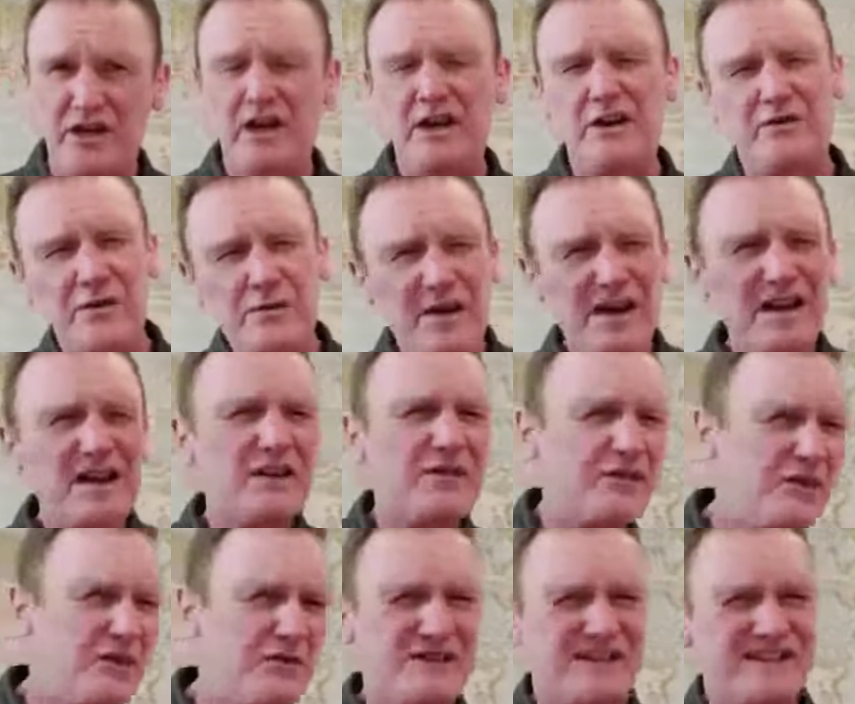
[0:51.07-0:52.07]
and if you make a
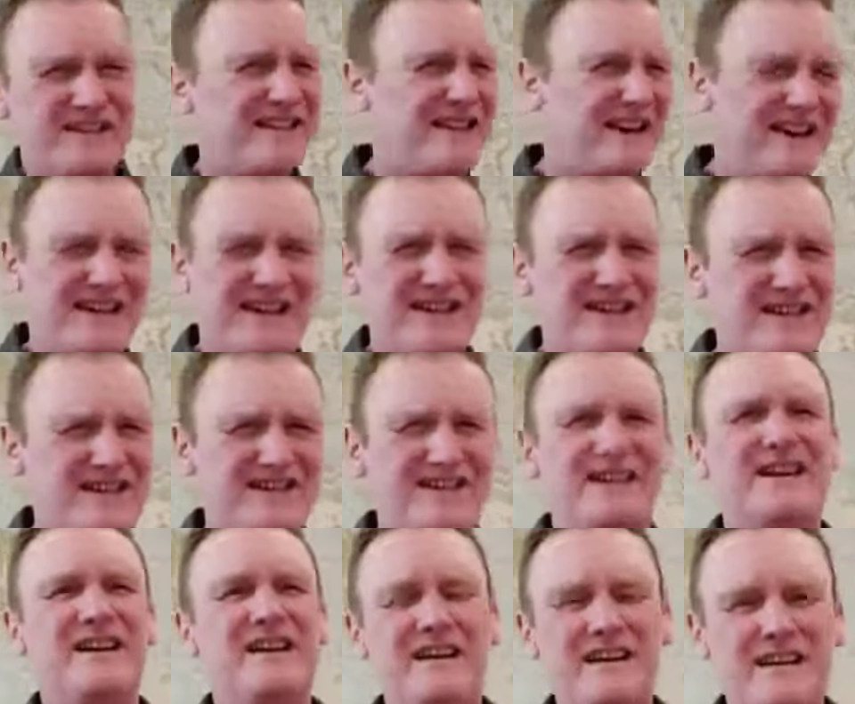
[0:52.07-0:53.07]
few
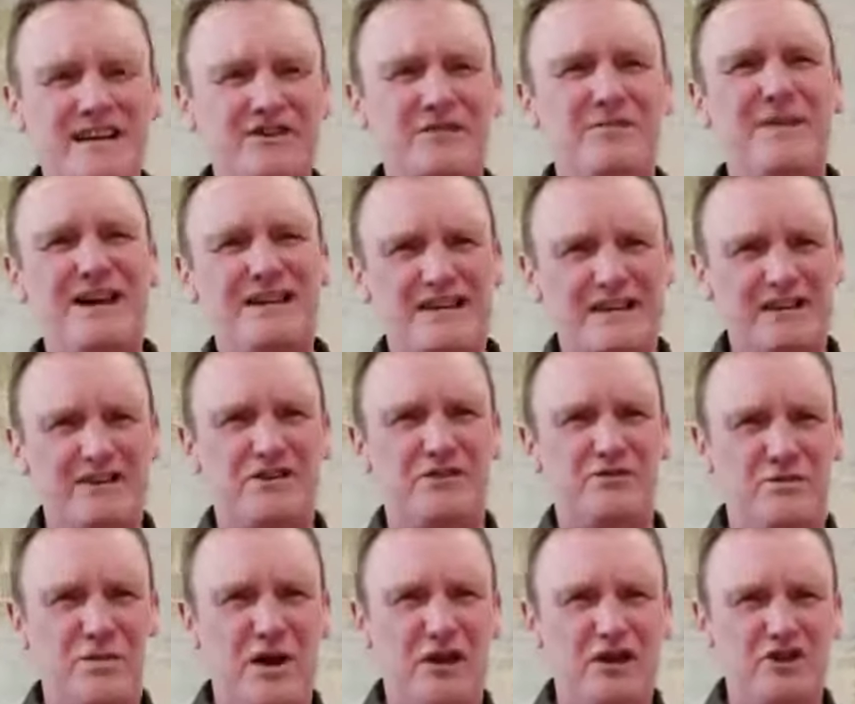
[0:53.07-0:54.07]
mistakes, it doesn't matter
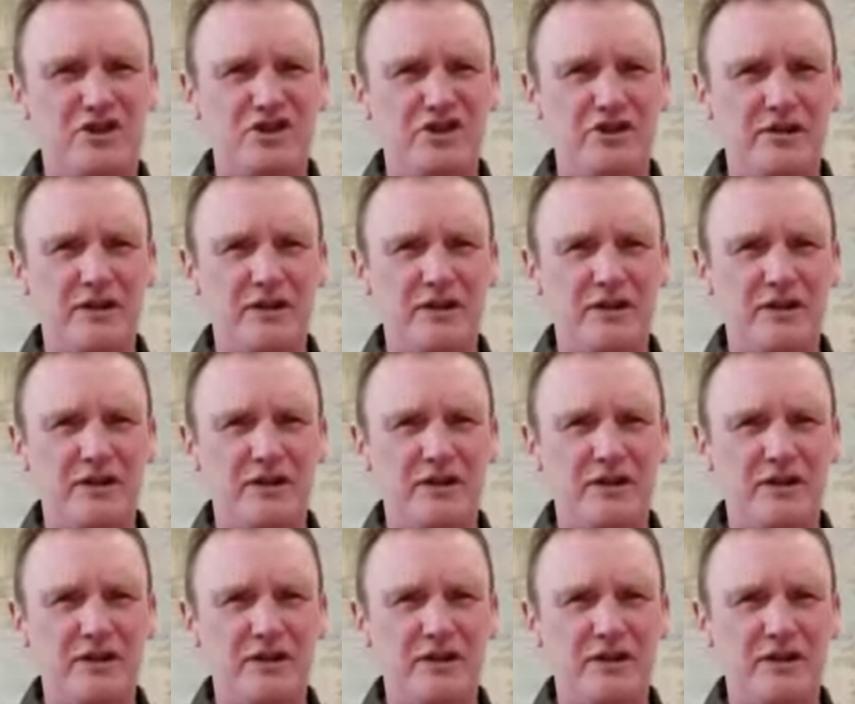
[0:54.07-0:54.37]
too much.